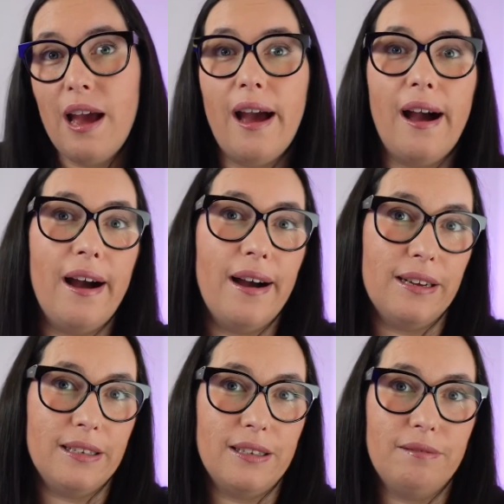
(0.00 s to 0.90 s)

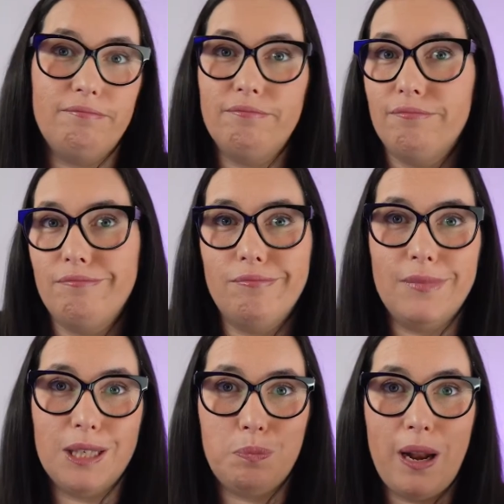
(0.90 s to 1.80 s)
Uh,
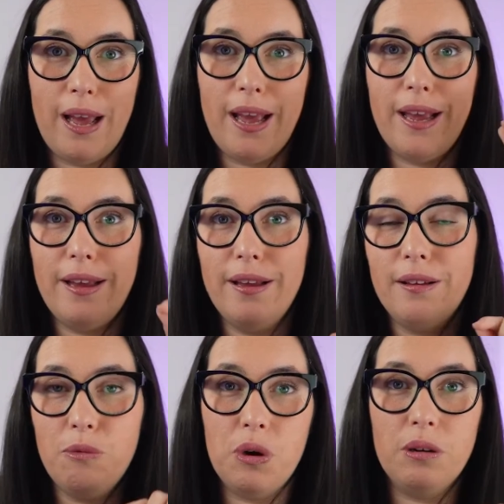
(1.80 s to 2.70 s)
display
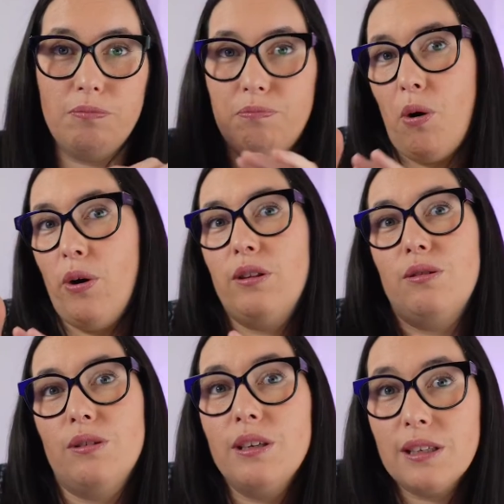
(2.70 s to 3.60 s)
will point
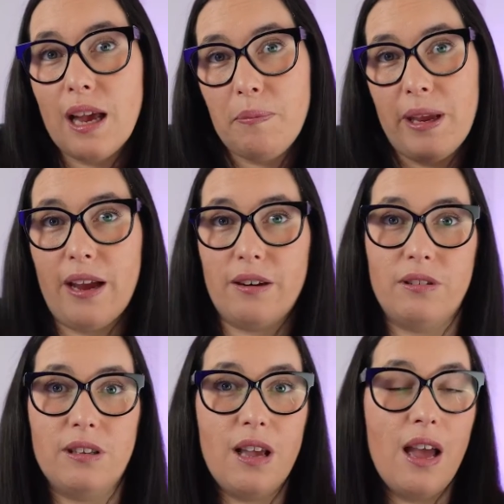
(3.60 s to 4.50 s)
to this I P
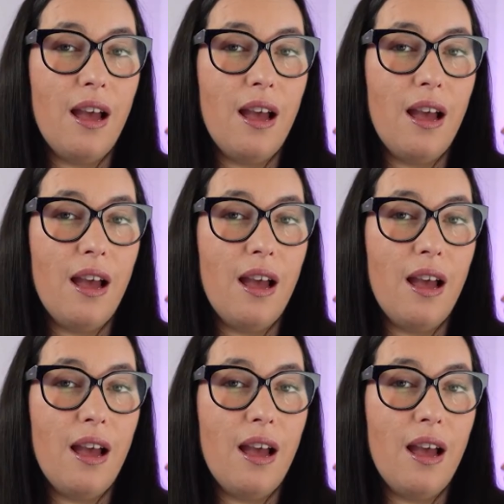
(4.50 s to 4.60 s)
address.